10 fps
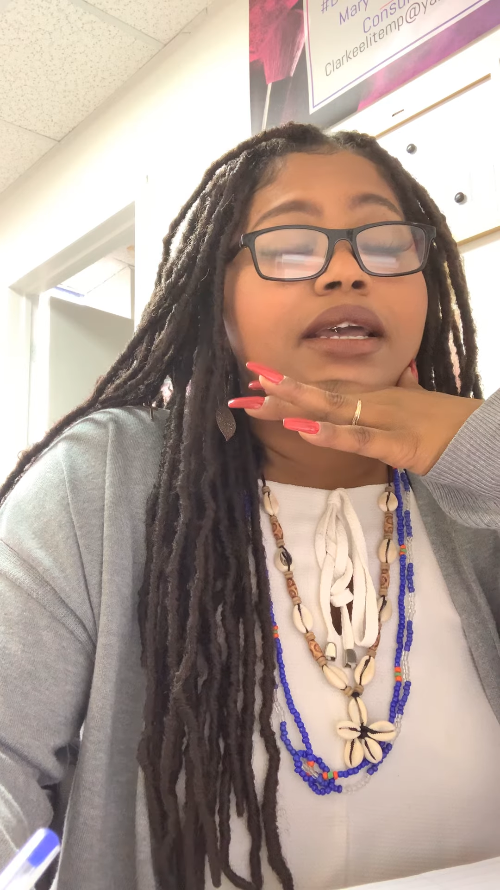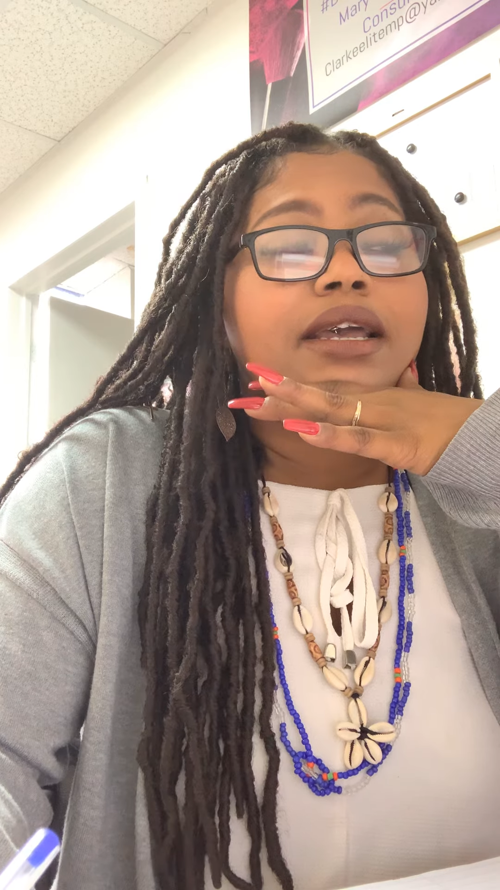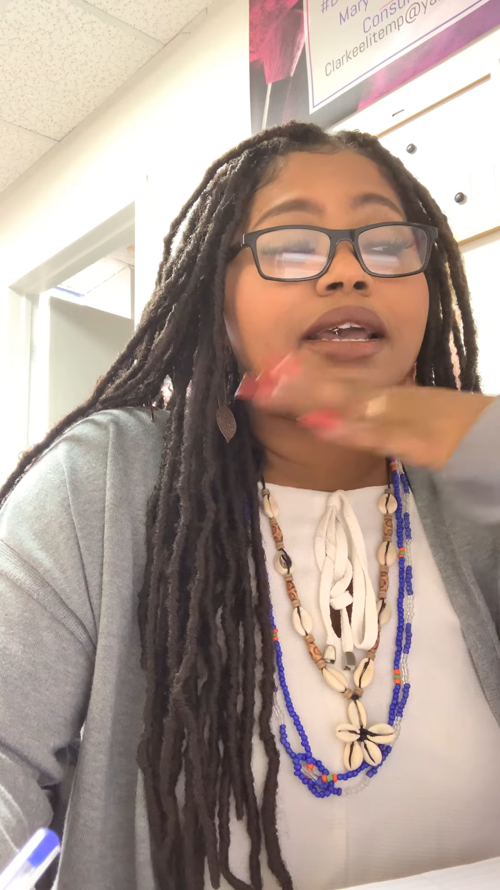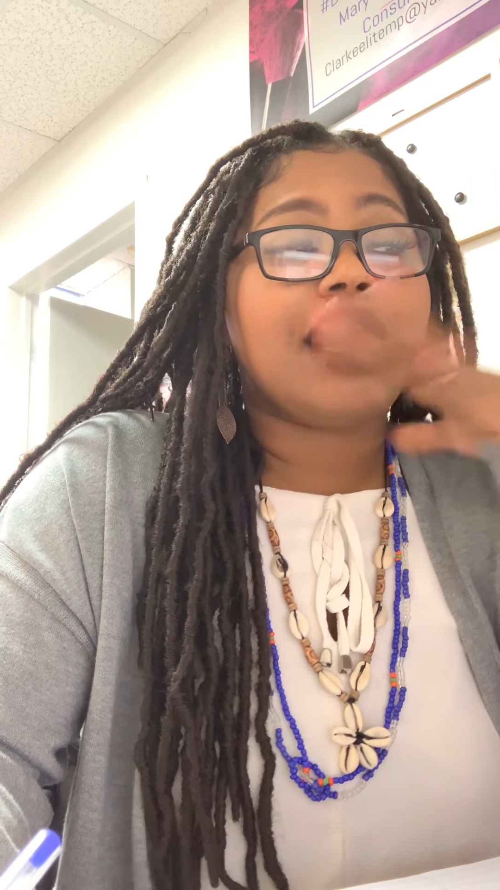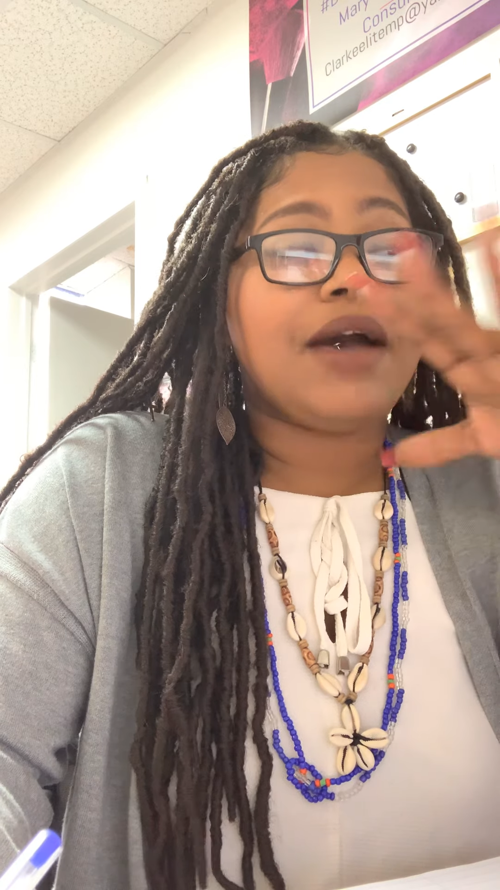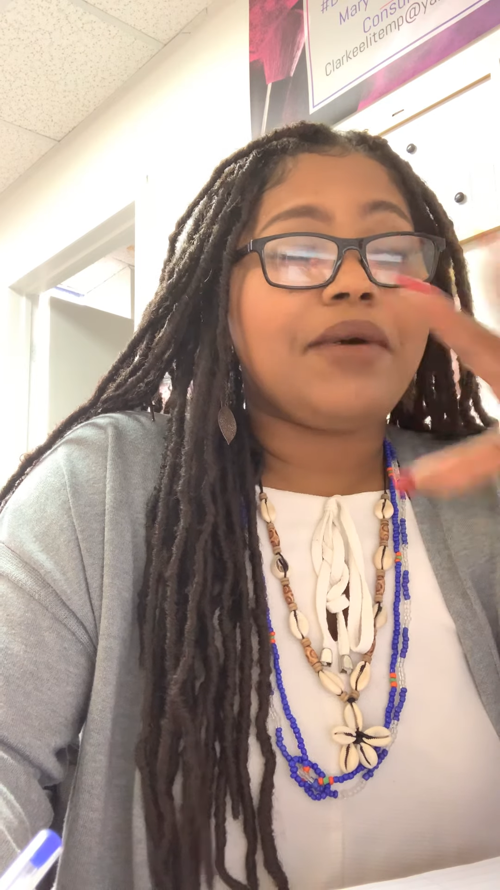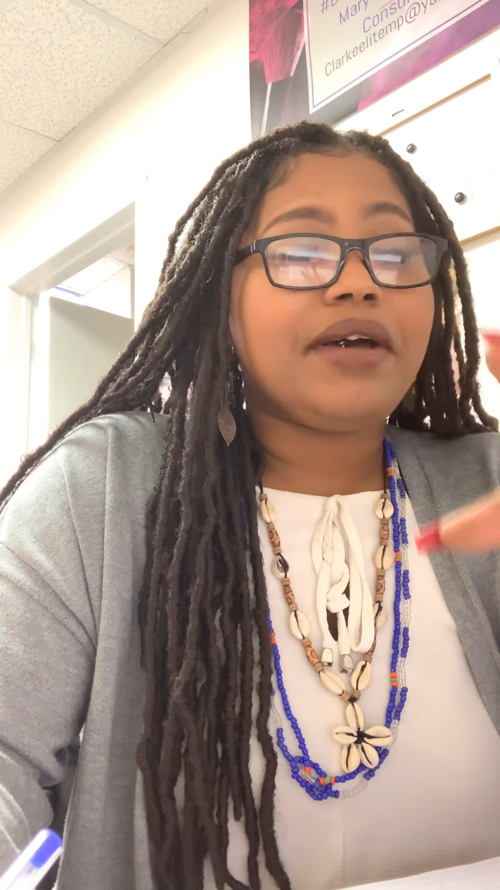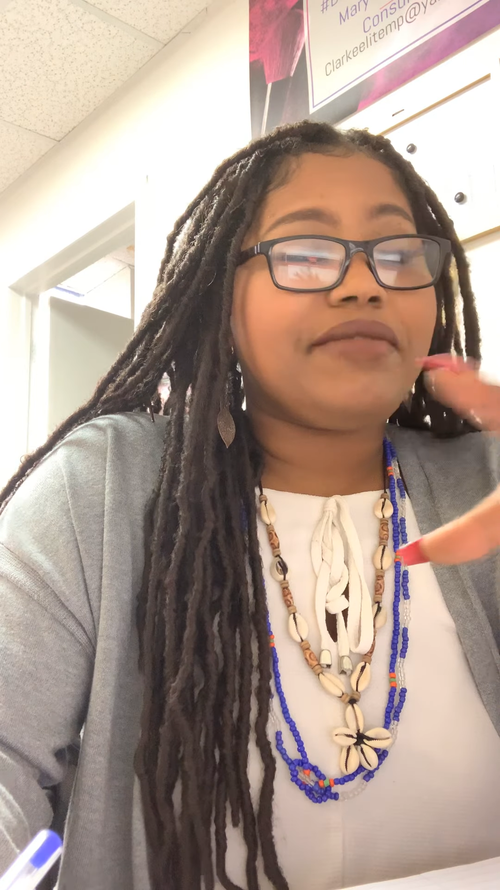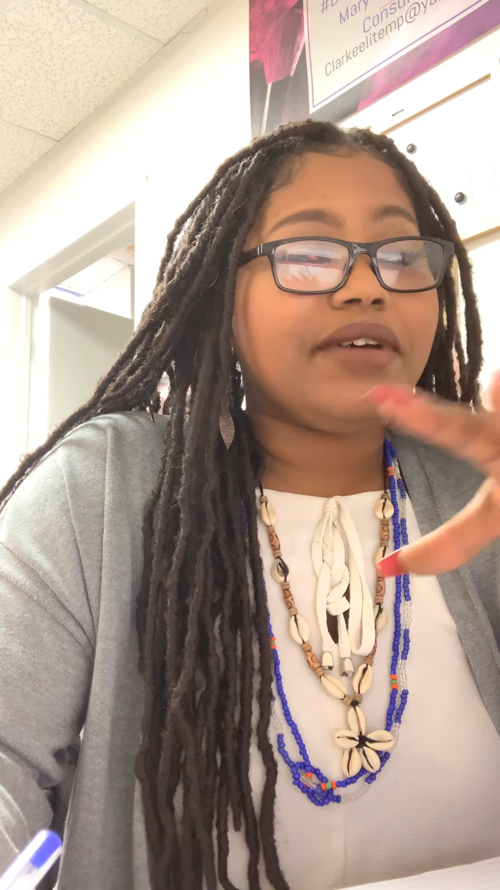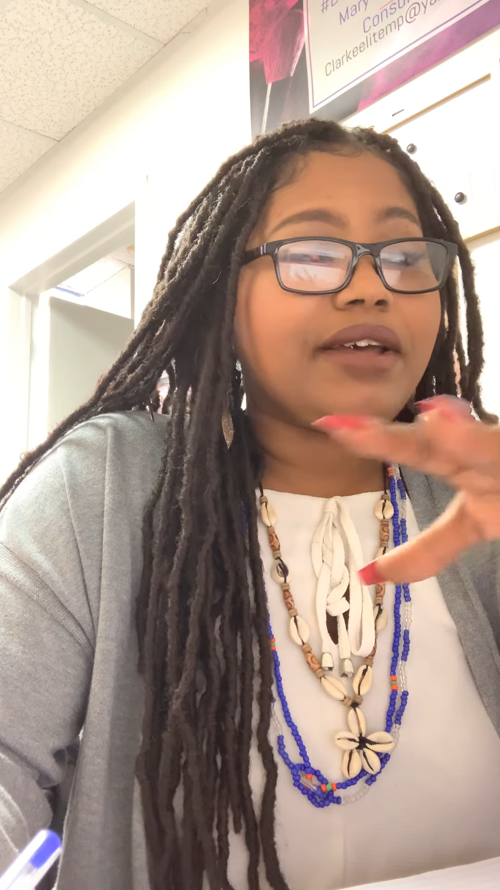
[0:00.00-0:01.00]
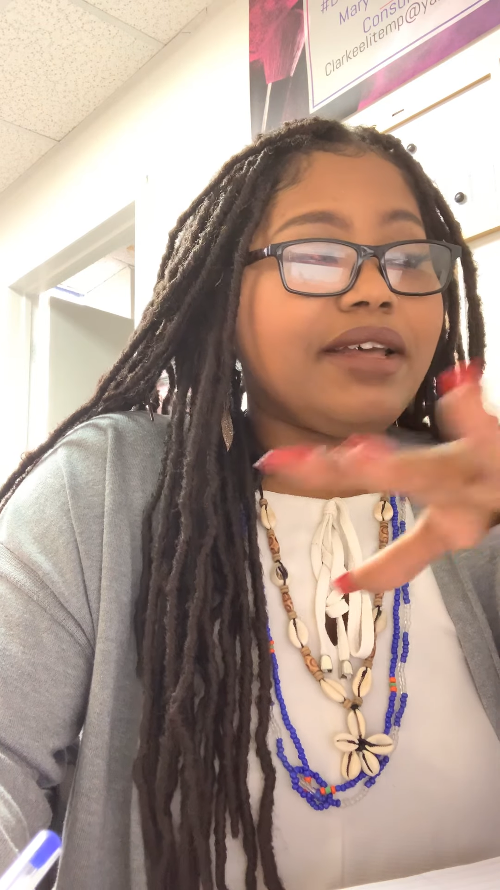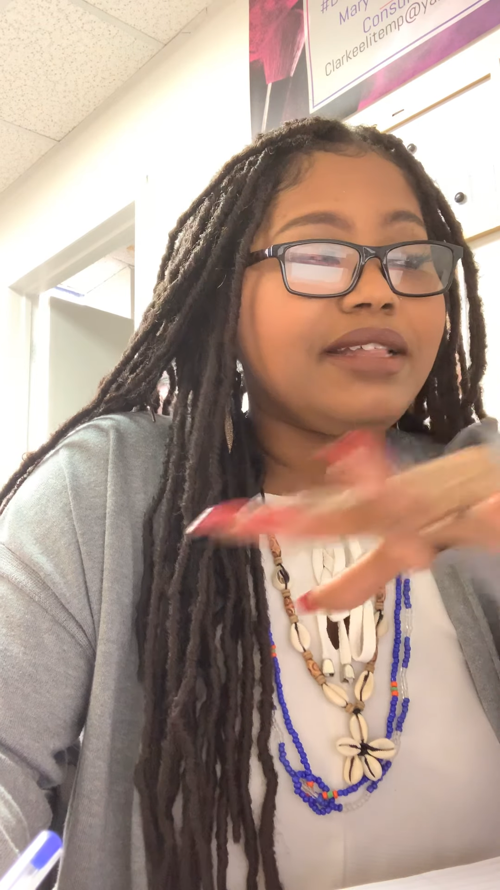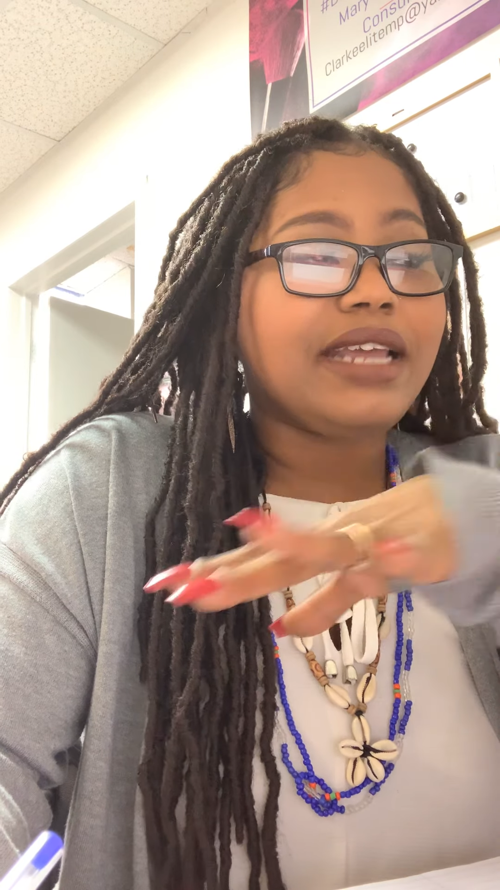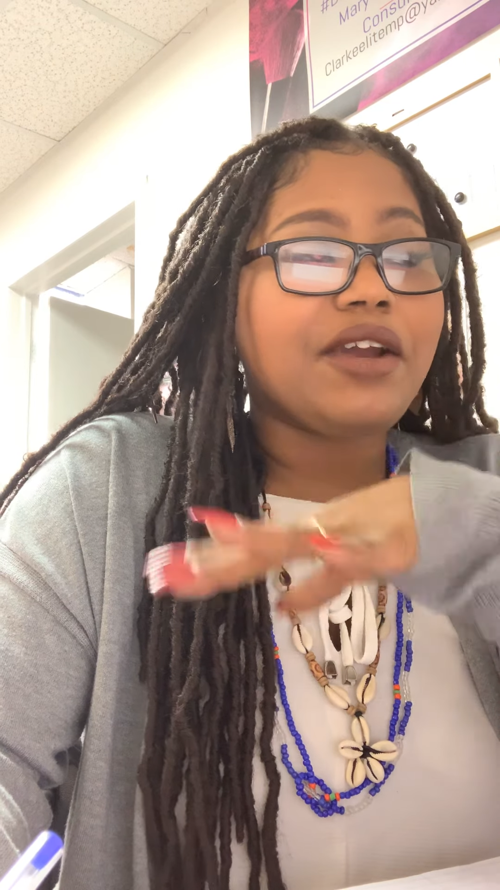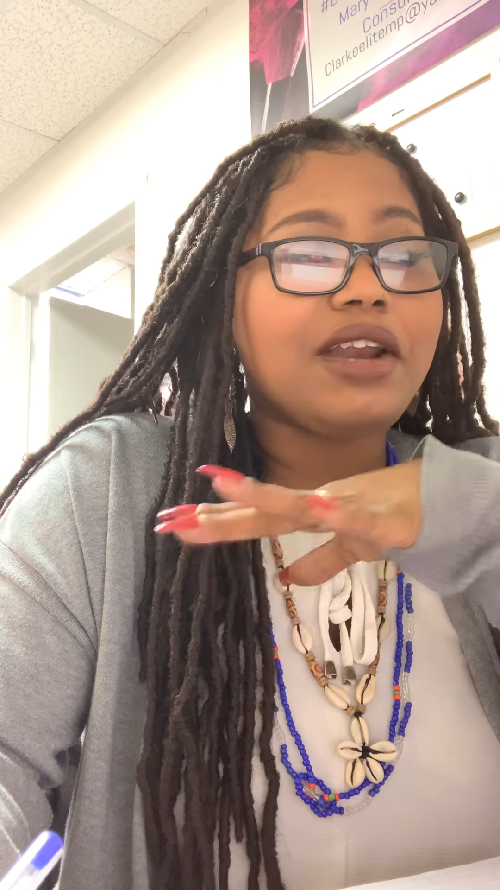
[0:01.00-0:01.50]
However,
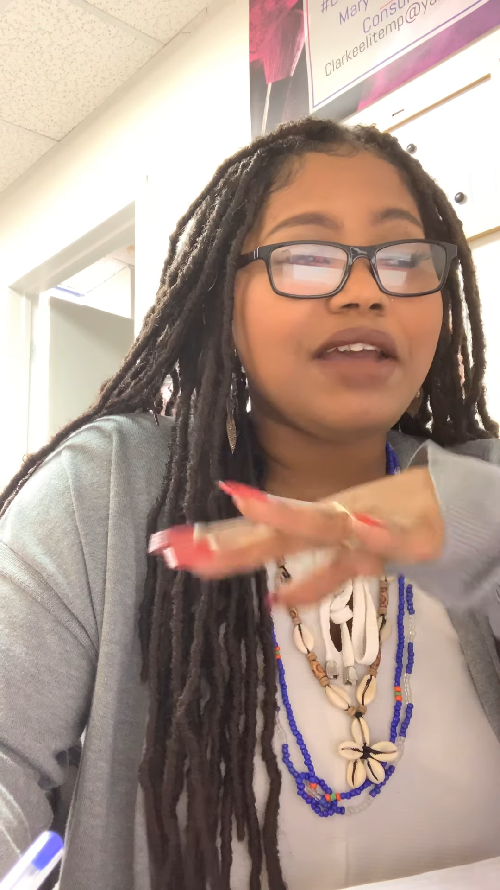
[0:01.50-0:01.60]
they are